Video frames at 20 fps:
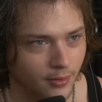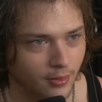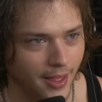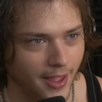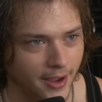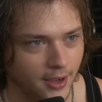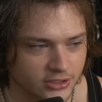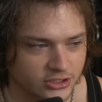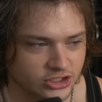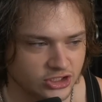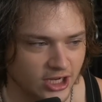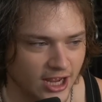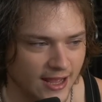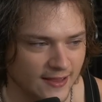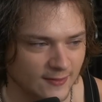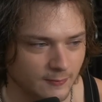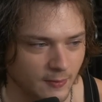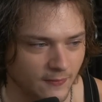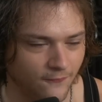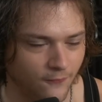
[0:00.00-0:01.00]
like, she
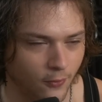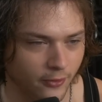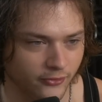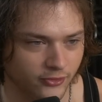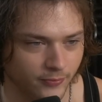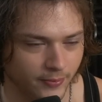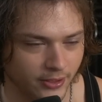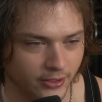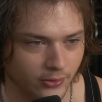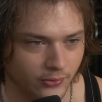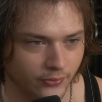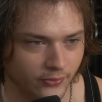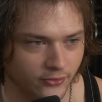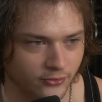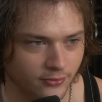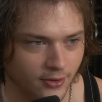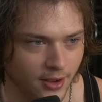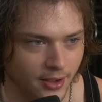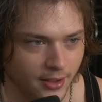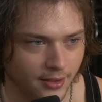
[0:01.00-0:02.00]
has to be forced to be doing this,
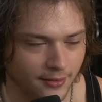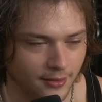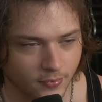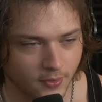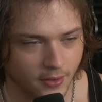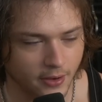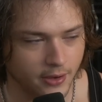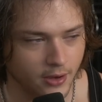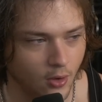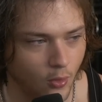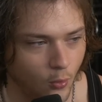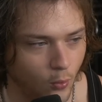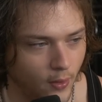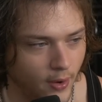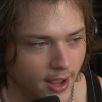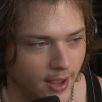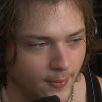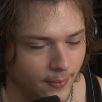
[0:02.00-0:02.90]
right? There ain't no way,